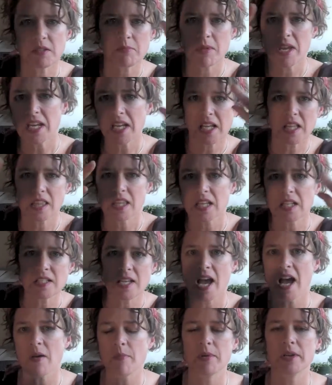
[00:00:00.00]
making things
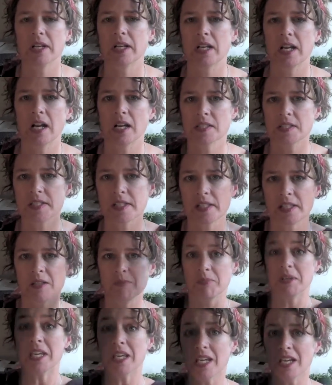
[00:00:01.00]
happen, and constantly
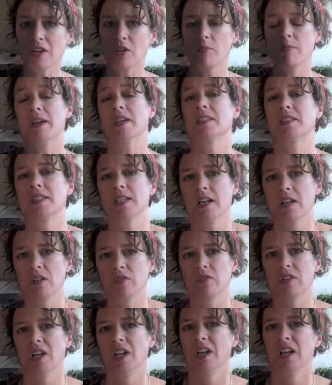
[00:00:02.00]
being your best
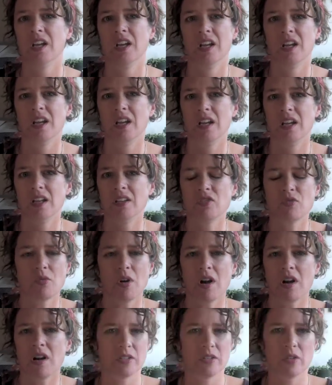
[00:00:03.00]
self, it's
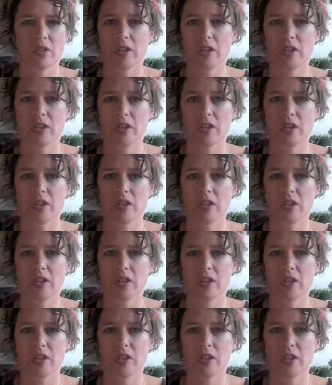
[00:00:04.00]
wrong.